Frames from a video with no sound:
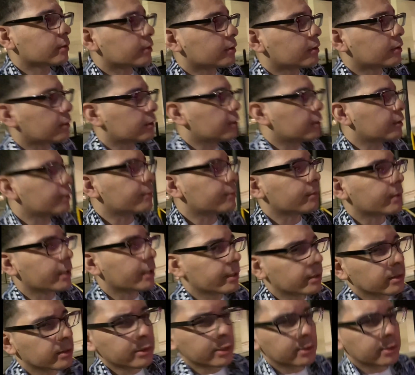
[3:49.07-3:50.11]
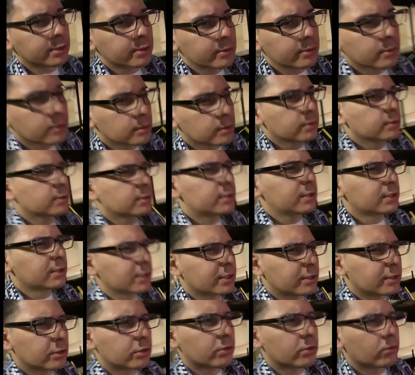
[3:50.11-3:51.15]
um, at a
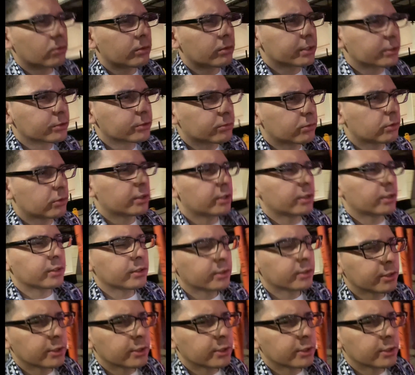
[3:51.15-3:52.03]
Latino restaurant.